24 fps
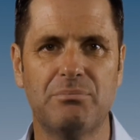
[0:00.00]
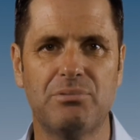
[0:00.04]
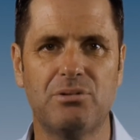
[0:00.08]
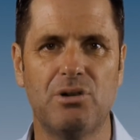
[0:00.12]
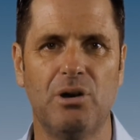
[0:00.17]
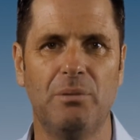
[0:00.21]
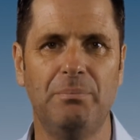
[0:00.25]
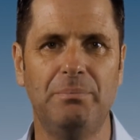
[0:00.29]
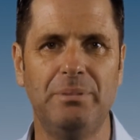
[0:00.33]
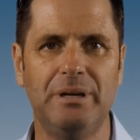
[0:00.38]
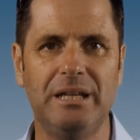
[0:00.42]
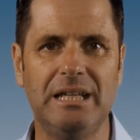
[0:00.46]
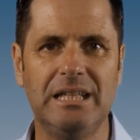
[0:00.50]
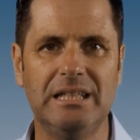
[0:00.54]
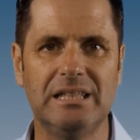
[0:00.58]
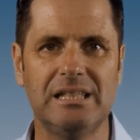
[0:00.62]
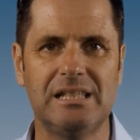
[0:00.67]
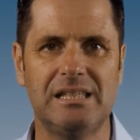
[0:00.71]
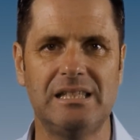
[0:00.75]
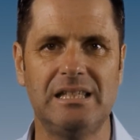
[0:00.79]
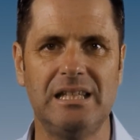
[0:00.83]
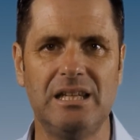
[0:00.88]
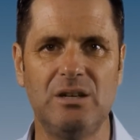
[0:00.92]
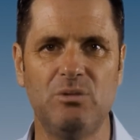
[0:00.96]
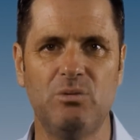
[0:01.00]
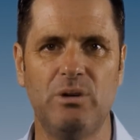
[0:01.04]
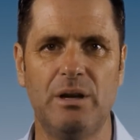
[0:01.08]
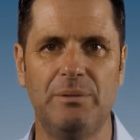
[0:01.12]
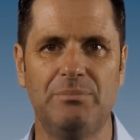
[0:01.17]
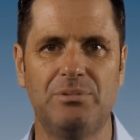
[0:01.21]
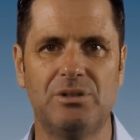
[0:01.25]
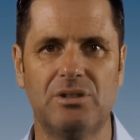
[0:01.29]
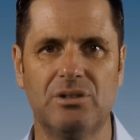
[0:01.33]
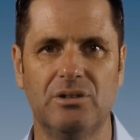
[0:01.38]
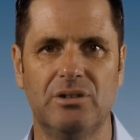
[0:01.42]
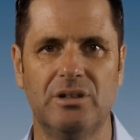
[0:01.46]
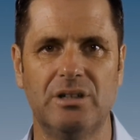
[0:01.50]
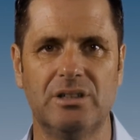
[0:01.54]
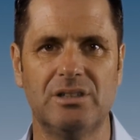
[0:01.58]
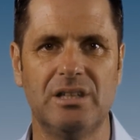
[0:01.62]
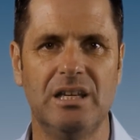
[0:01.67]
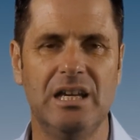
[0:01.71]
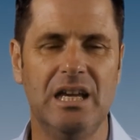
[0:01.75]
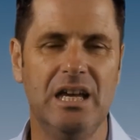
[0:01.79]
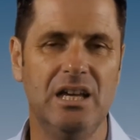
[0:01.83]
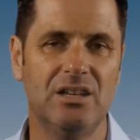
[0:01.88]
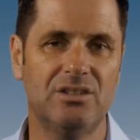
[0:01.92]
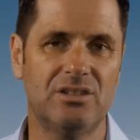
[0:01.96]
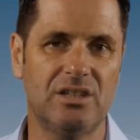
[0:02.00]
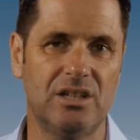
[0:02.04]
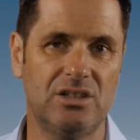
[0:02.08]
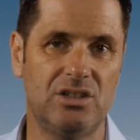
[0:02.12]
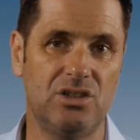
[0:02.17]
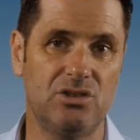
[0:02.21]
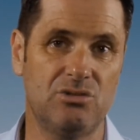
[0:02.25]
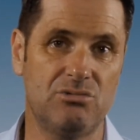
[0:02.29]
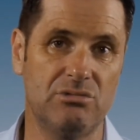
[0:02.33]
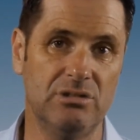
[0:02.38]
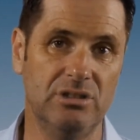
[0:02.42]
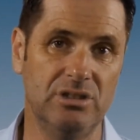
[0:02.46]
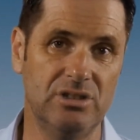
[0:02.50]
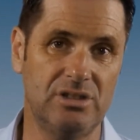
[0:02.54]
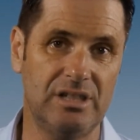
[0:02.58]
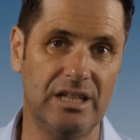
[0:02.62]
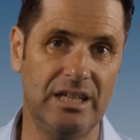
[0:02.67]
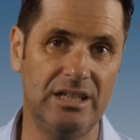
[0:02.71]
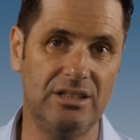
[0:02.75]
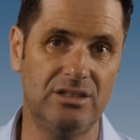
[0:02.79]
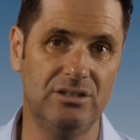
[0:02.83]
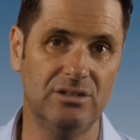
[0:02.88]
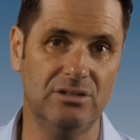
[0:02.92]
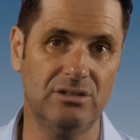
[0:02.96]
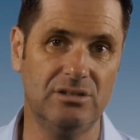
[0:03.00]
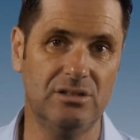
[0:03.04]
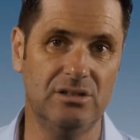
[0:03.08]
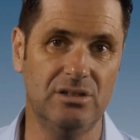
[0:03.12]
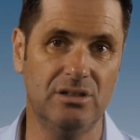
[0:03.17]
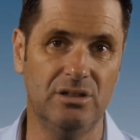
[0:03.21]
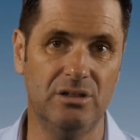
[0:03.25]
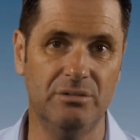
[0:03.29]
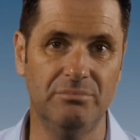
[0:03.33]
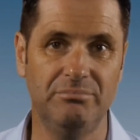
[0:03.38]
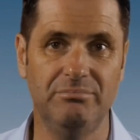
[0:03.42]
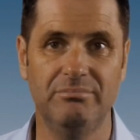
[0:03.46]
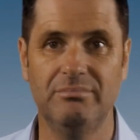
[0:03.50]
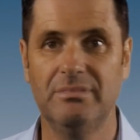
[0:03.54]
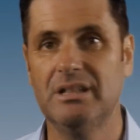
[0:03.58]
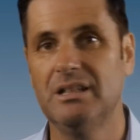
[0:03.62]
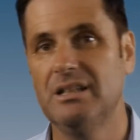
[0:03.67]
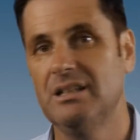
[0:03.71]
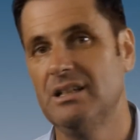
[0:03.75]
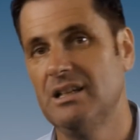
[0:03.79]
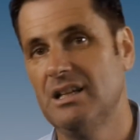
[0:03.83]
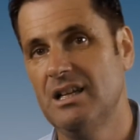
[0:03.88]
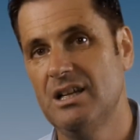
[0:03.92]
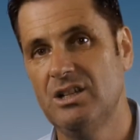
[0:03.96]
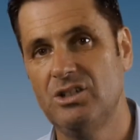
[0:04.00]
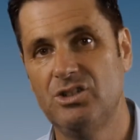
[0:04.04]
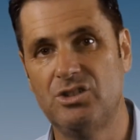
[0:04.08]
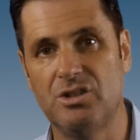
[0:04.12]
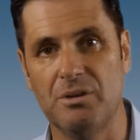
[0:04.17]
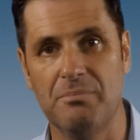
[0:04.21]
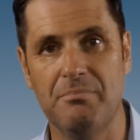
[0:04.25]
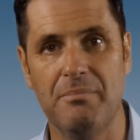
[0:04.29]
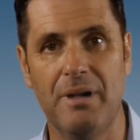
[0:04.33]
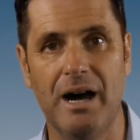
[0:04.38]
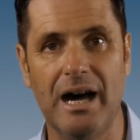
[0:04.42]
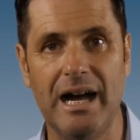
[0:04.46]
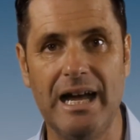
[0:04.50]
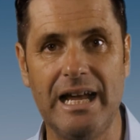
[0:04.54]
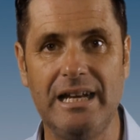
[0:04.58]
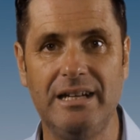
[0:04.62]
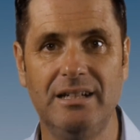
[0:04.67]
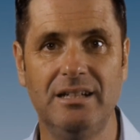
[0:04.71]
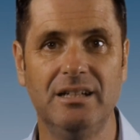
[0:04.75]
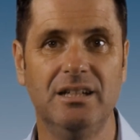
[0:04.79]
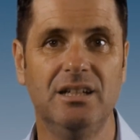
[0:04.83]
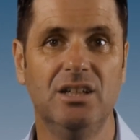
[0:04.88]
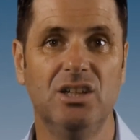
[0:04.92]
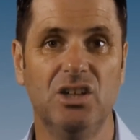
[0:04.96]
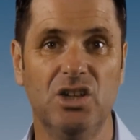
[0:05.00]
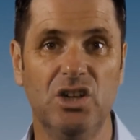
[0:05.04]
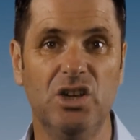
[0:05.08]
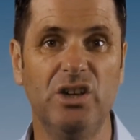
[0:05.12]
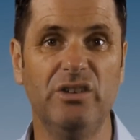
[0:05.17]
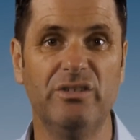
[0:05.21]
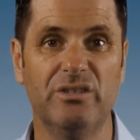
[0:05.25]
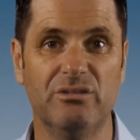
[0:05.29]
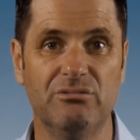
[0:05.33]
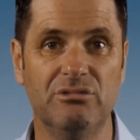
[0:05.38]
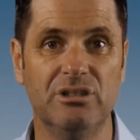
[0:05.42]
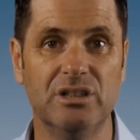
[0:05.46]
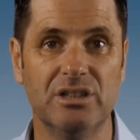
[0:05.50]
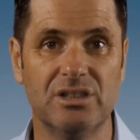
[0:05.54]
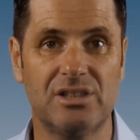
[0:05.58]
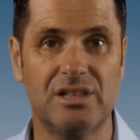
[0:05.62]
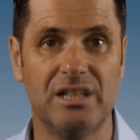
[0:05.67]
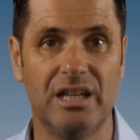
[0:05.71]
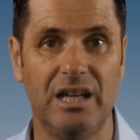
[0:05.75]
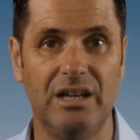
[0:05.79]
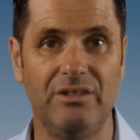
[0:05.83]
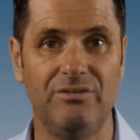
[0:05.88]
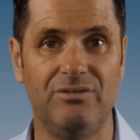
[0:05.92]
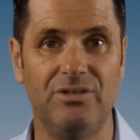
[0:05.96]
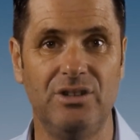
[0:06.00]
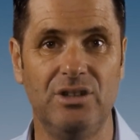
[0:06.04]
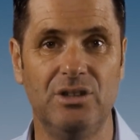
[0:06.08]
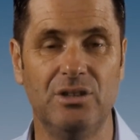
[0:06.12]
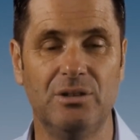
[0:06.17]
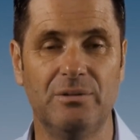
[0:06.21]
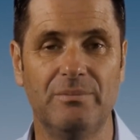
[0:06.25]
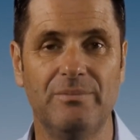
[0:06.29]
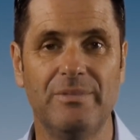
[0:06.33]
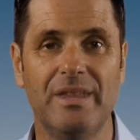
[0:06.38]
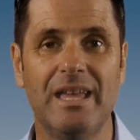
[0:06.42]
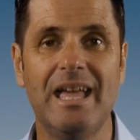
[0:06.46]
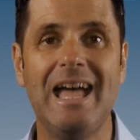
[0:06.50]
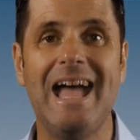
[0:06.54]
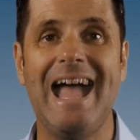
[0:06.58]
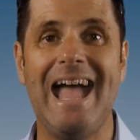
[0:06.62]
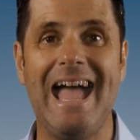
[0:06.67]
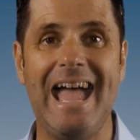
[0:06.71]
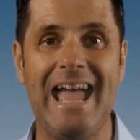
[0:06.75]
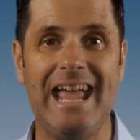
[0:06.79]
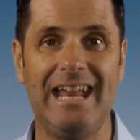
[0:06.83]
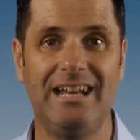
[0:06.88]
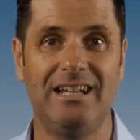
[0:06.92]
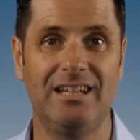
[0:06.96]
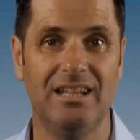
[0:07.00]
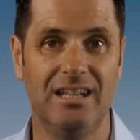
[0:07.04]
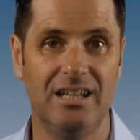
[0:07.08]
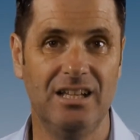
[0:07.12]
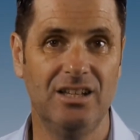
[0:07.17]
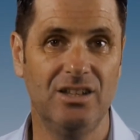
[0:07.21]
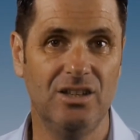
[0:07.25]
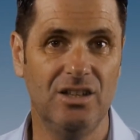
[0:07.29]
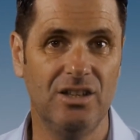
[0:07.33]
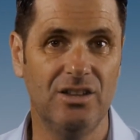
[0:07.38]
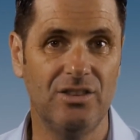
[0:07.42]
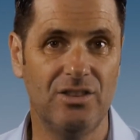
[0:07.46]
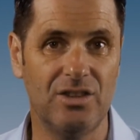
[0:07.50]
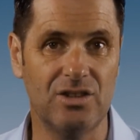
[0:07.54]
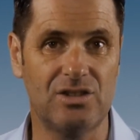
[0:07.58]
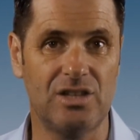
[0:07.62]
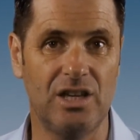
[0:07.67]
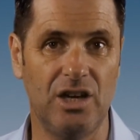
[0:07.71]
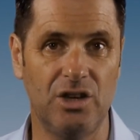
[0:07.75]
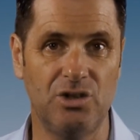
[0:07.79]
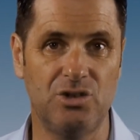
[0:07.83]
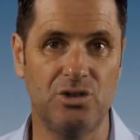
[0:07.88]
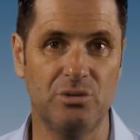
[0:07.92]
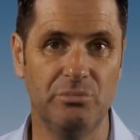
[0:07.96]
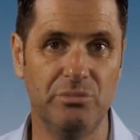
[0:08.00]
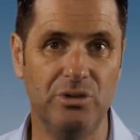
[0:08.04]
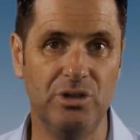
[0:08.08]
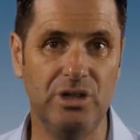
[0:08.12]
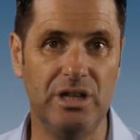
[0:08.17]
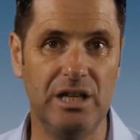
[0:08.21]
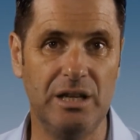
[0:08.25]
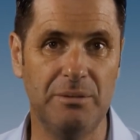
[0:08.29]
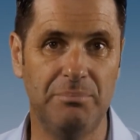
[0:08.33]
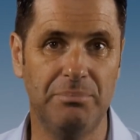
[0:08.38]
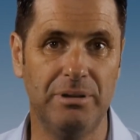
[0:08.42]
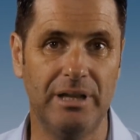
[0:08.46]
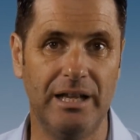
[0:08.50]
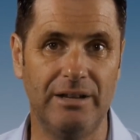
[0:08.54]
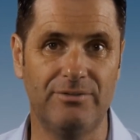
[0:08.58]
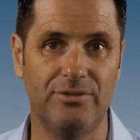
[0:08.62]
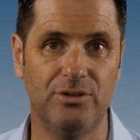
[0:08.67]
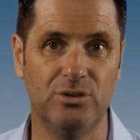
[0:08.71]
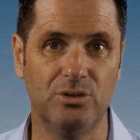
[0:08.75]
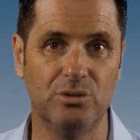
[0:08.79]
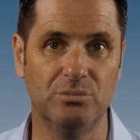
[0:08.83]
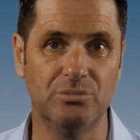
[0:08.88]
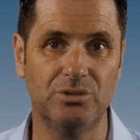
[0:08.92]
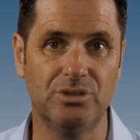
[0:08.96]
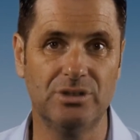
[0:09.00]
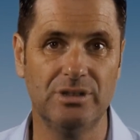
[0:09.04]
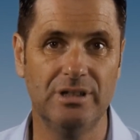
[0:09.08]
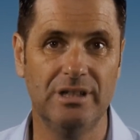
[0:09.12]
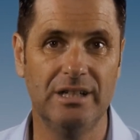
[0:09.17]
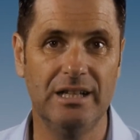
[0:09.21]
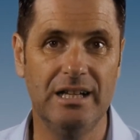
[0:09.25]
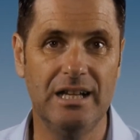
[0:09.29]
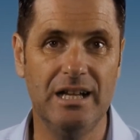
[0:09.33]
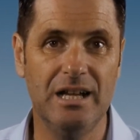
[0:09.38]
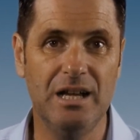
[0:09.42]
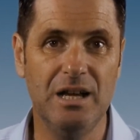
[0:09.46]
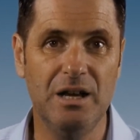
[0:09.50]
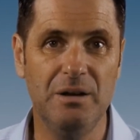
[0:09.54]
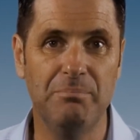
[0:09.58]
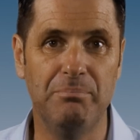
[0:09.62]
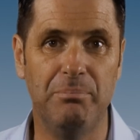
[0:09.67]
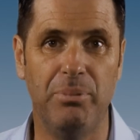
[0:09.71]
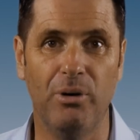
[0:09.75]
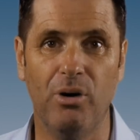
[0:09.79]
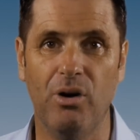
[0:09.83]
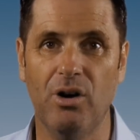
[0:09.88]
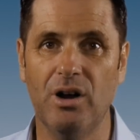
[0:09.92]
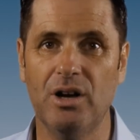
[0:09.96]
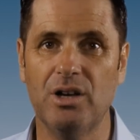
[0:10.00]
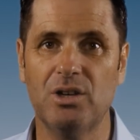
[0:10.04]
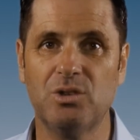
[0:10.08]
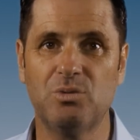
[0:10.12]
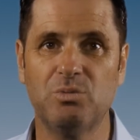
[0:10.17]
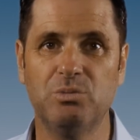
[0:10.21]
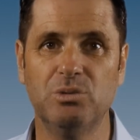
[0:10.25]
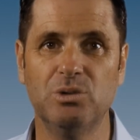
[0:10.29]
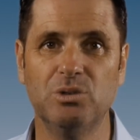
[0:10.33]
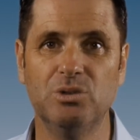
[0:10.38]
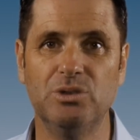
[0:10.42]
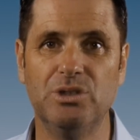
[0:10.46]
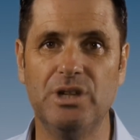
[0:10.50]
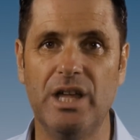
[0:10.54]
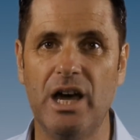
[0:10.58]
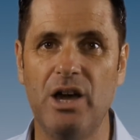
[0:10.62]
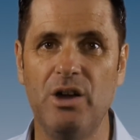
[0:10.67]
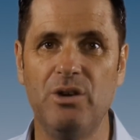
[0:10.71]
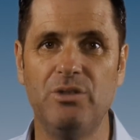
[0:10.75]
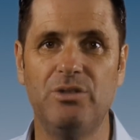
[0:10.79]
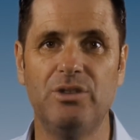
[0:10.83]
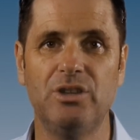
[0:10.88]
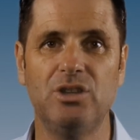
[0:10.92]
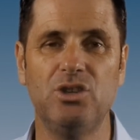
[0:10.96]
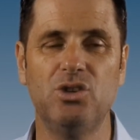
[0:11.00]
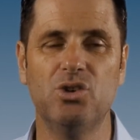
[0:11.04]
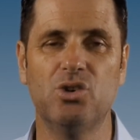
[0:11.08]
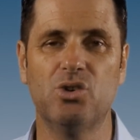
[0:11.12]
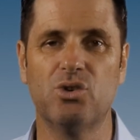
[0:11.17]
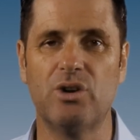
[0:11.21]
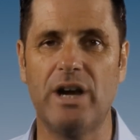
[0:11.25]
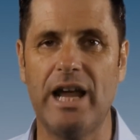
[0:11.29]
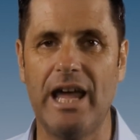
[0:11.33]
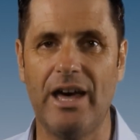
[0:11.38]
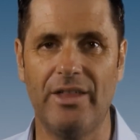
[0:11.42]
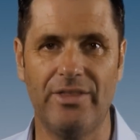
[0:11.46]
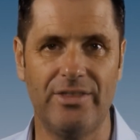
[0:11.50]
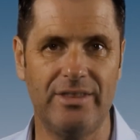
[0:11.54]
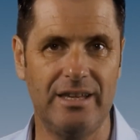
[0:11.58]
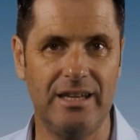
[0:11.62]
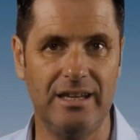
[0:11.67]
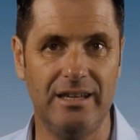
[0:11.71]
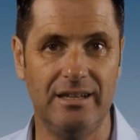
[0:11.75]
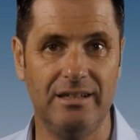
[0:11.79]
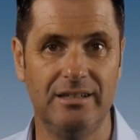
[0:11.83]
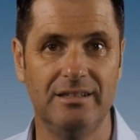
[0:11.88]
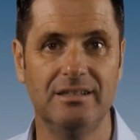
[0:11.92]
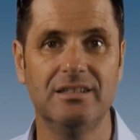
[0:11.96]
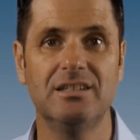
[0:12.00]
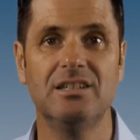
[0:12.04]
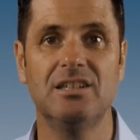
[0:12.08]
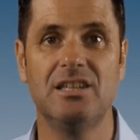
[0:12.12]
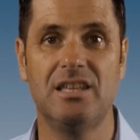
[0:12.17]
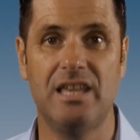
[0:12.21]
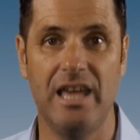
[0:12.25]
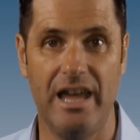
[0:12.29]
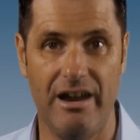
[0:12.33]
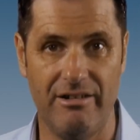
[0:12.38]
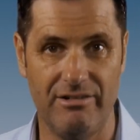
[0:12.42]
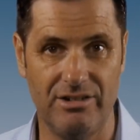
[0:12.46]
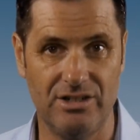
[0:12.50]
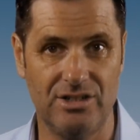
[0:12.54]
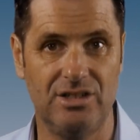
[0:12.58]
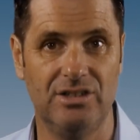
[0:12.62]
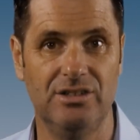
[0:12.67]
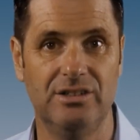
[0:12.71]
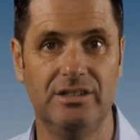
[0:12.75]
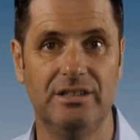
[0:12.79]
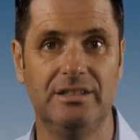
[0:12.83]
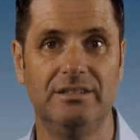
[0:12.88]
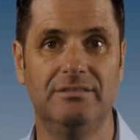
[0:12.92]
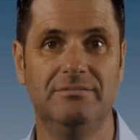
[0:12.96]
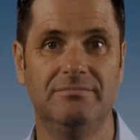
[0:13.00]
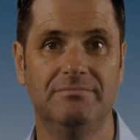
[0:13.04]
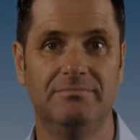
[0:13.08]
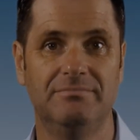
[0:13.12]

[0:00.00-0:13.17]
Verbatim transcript: property listing websites, such as realestate.com, Domain, even Real Estate View, and the social media platforms. Buyers will know that you're out there, guaranteed.